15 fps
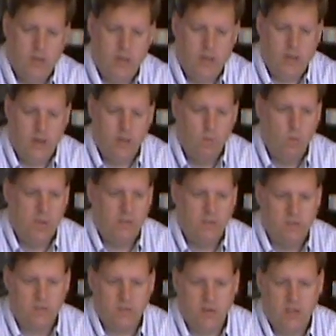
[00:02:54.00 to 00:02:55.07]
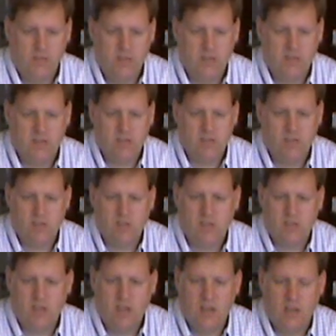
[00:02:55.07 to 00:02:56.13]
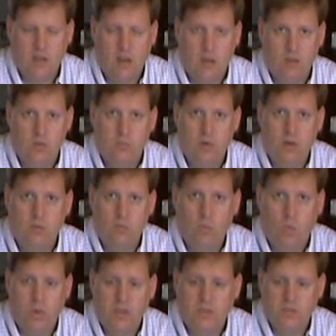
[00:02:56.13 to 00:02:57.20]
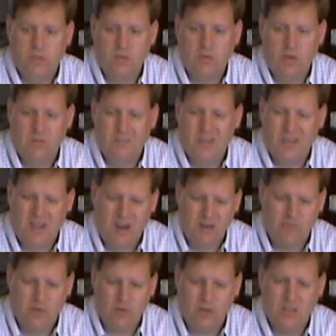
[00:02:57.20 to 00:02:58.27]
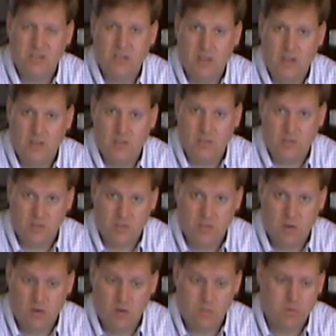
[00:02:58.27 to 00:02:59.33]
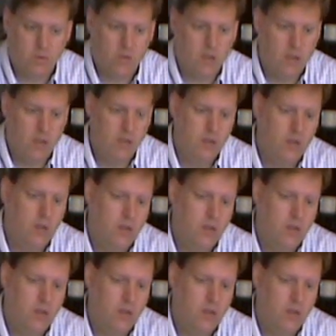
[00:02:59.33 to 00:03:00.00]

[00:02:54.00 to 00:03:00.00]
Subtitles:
and a windscreen. This is just an aluminum windscreen. Be careful because the edges are sharp, okay?